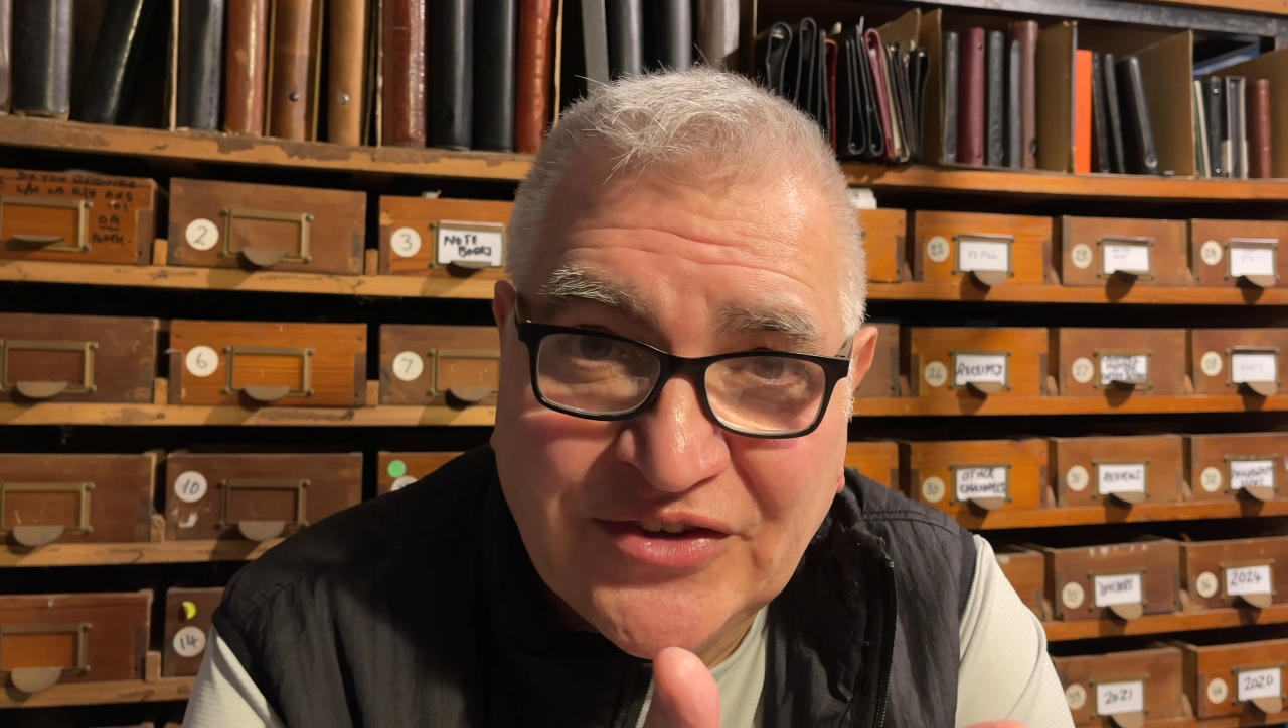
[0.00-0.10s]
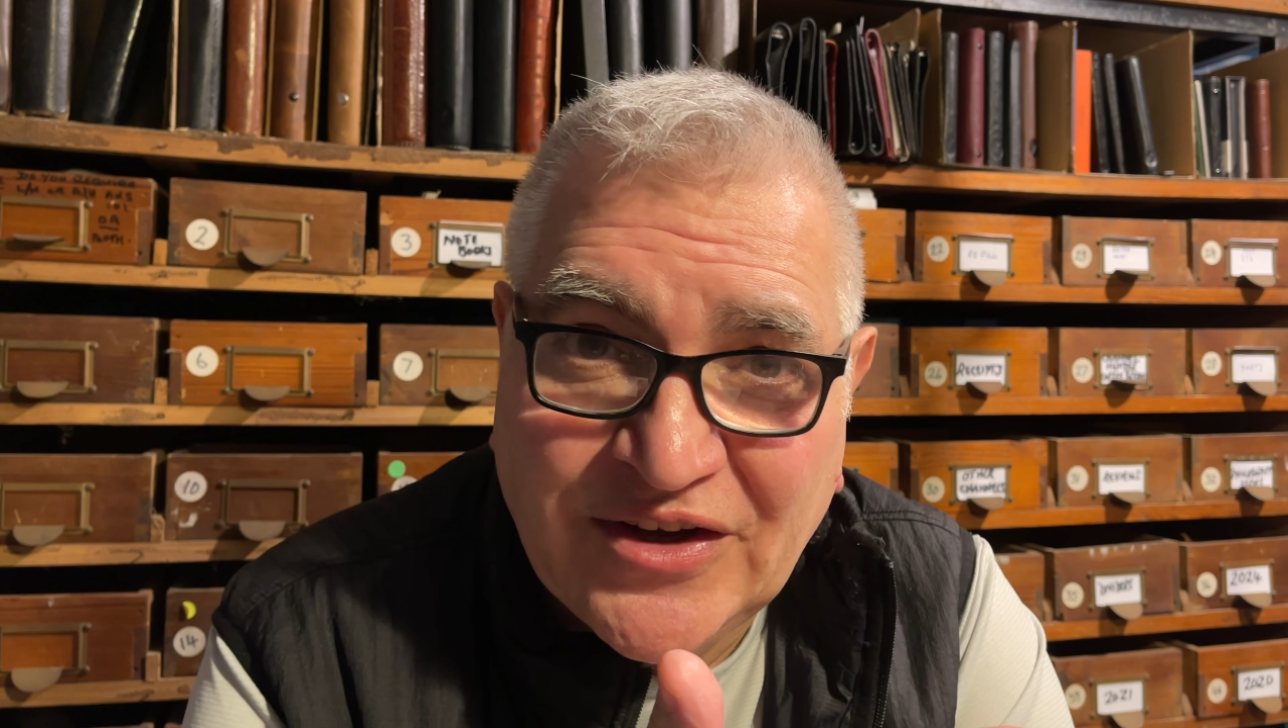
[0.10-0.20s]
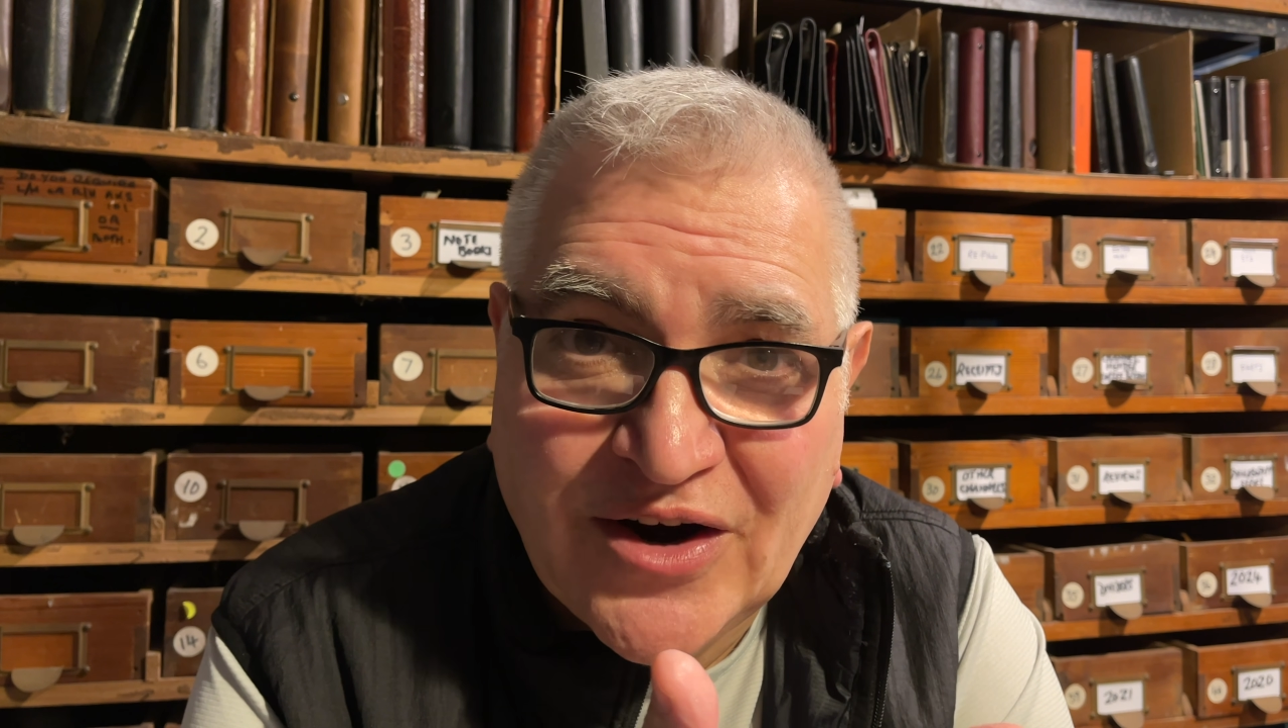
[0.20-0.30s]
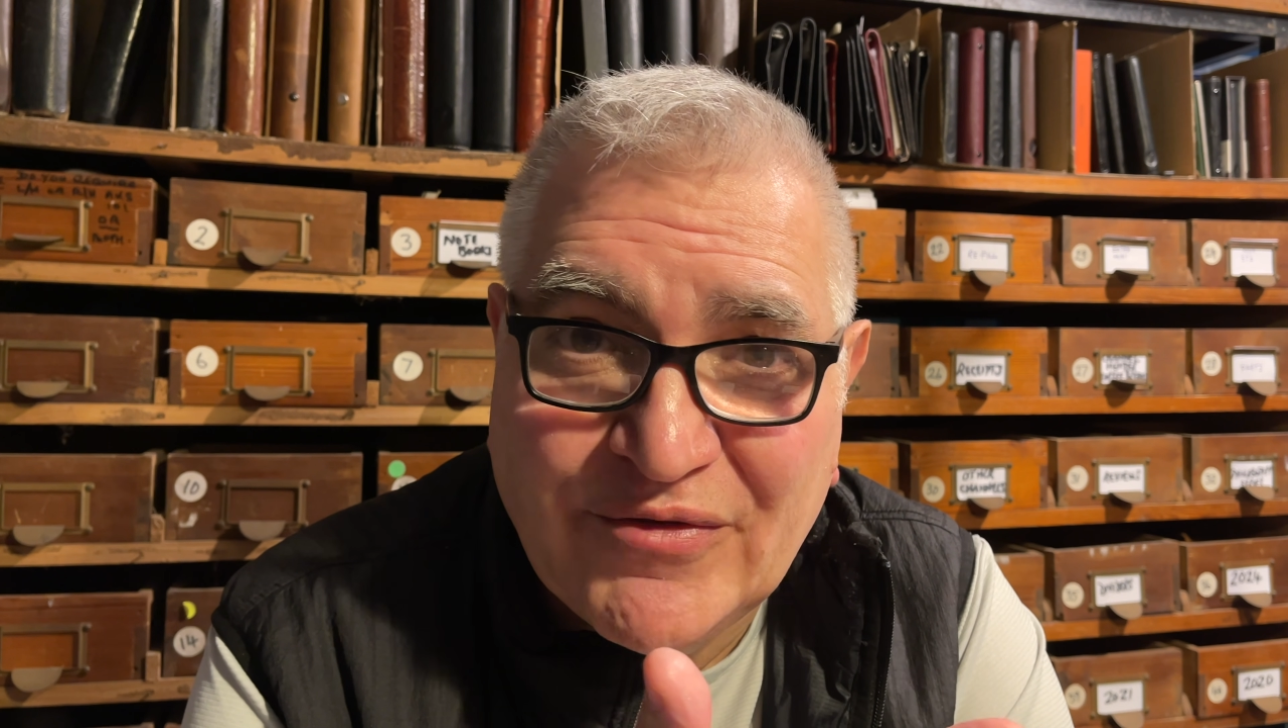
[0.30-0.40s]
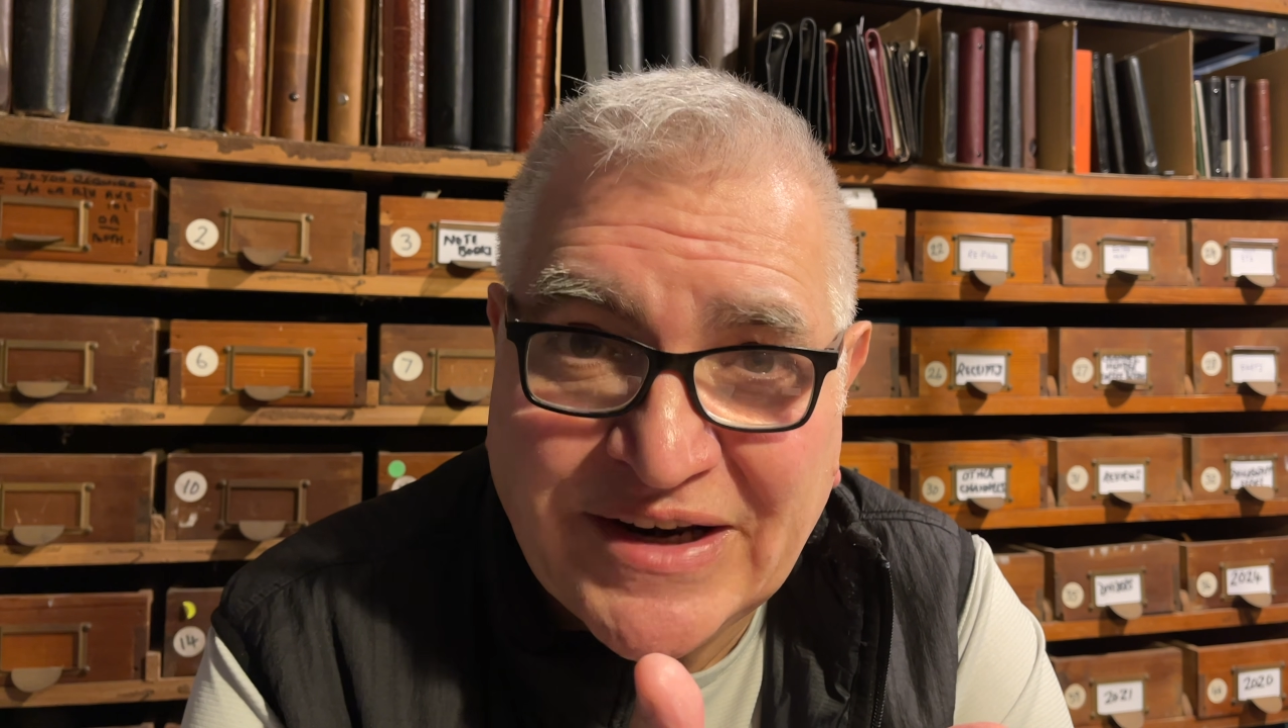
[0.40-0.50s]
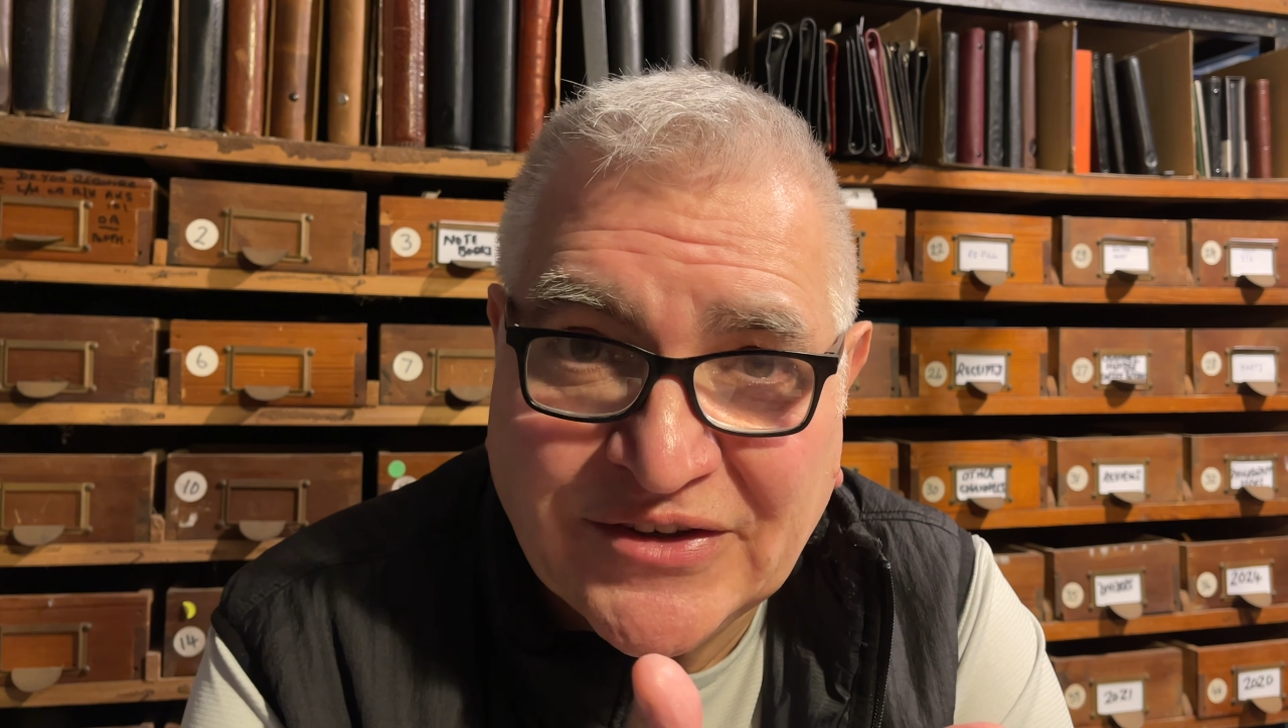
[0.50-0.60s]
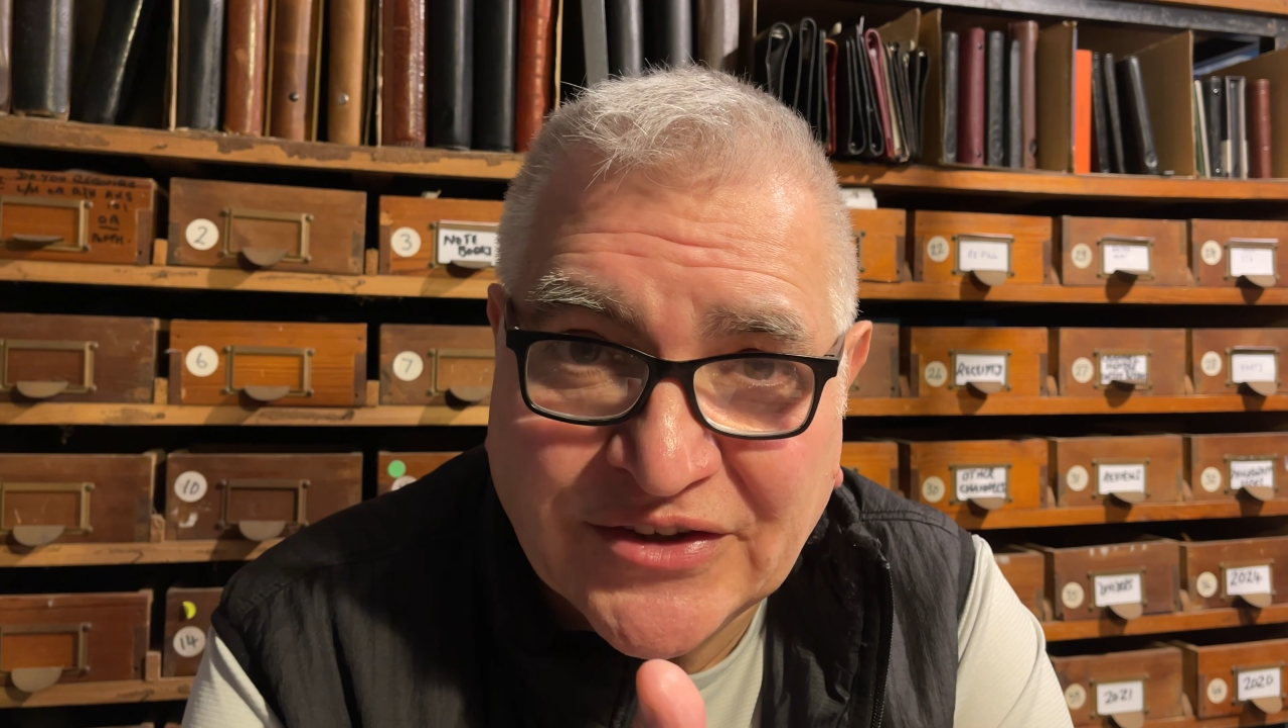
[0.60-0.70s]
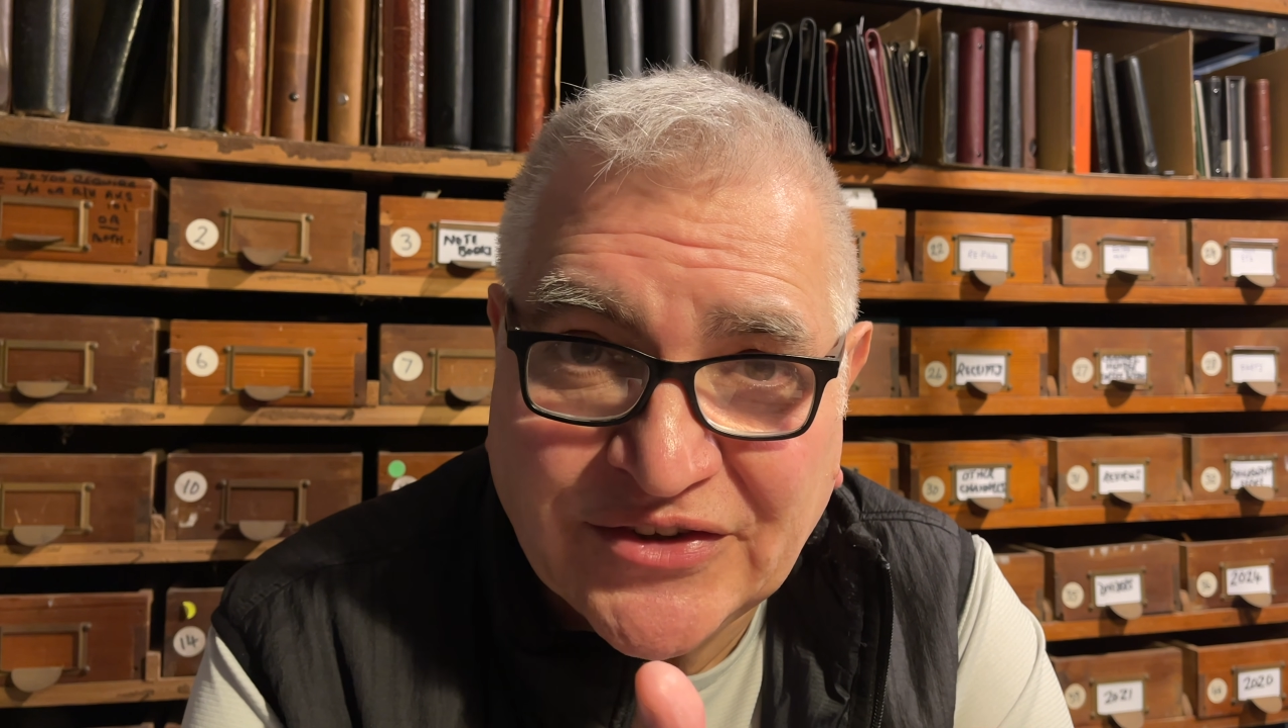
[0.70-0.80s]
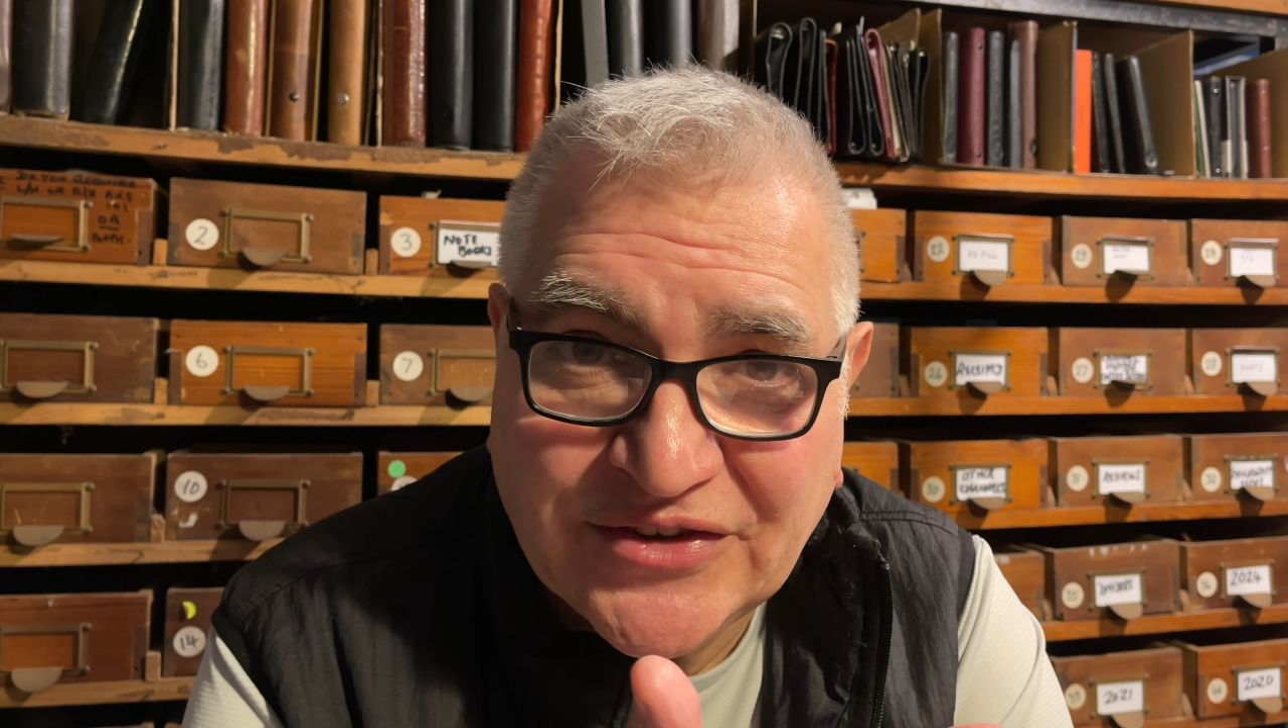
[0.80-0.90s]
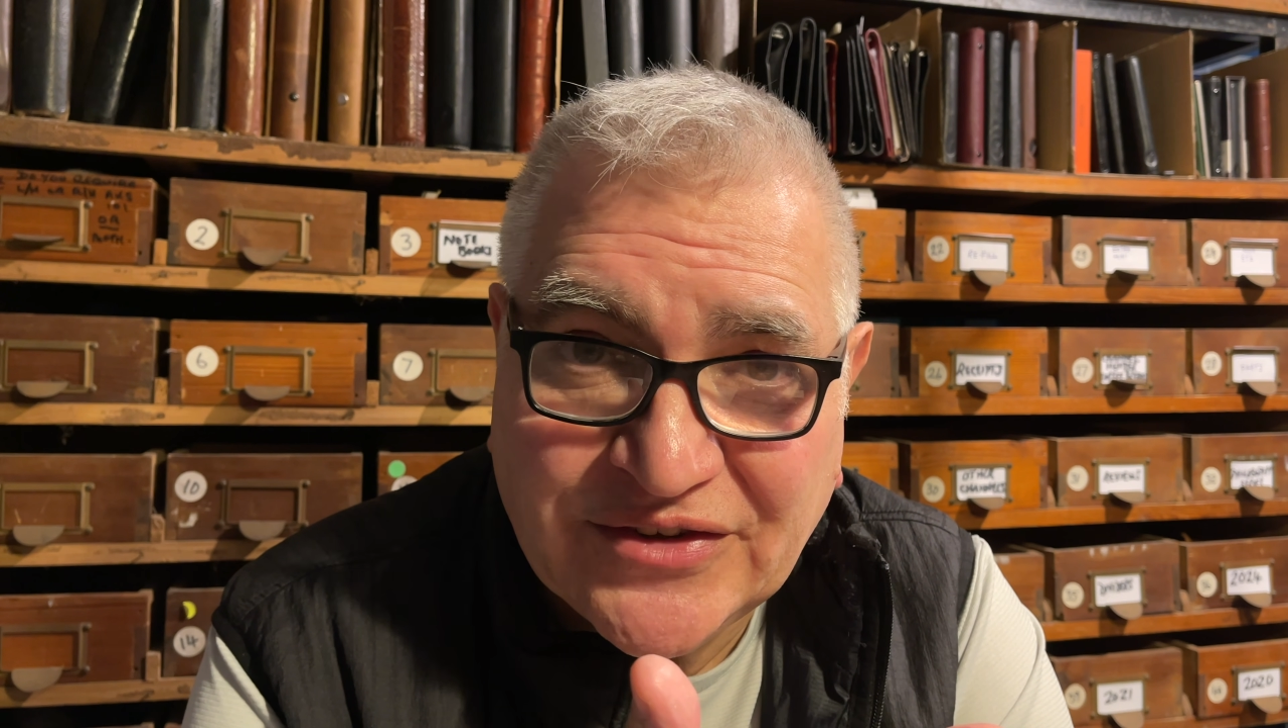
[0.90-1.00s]

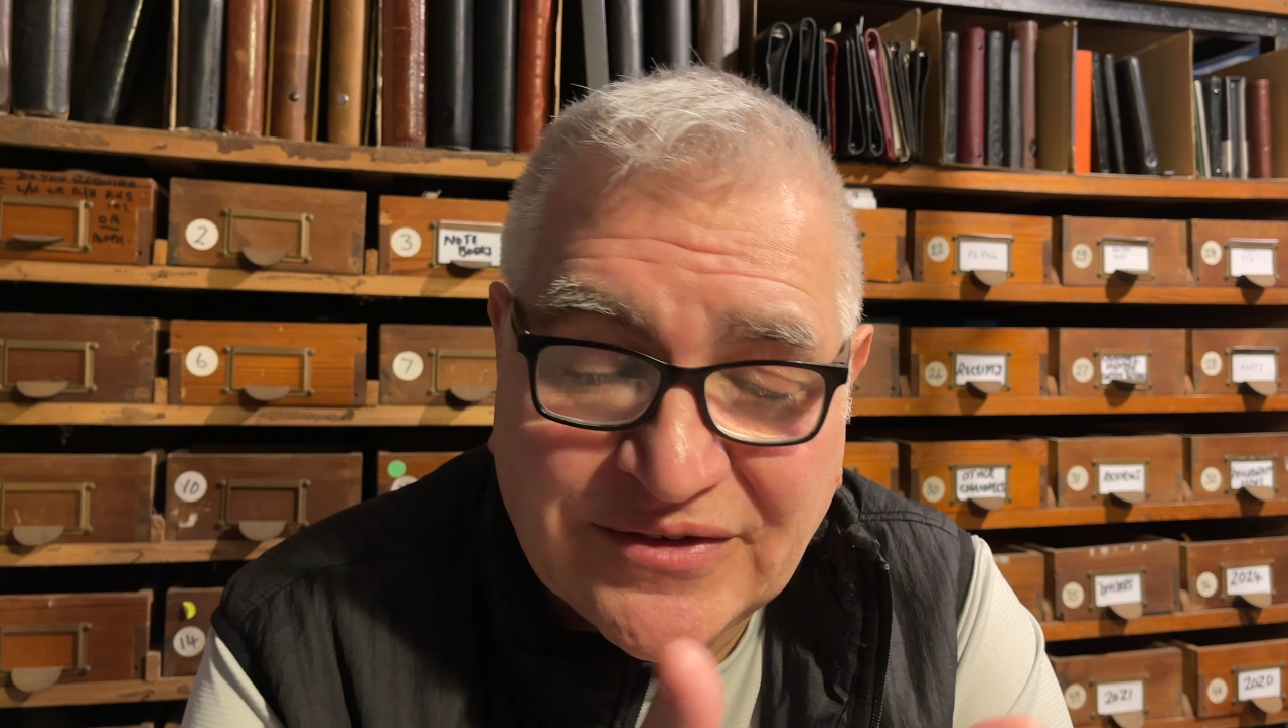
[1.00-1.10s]
horrendous.